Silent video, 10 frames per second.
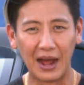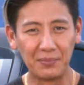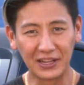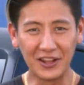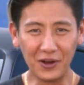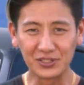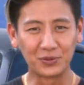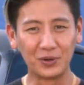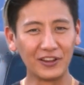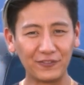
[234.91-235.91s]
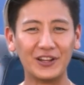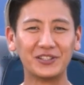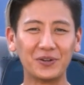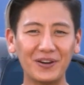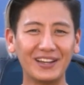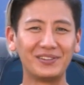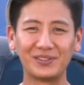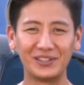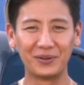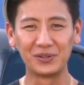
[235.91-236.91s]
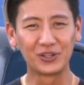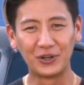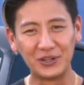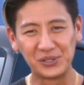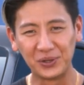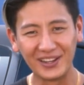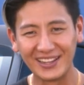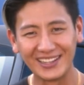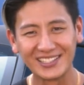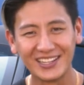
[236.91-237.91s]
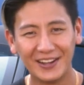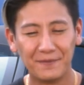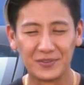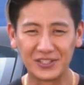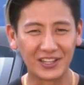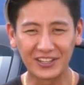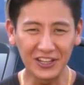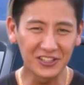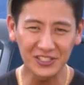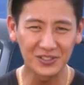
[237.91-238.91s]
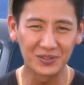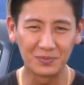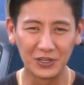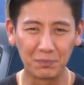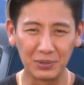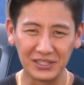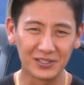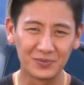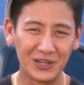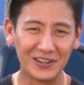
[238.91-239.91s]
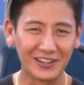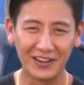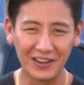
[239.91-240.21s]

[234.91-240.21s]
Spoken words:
I'm like, "No, it's a really fun toy. We should go enjoy it." And she's like, "Get this, piece of junk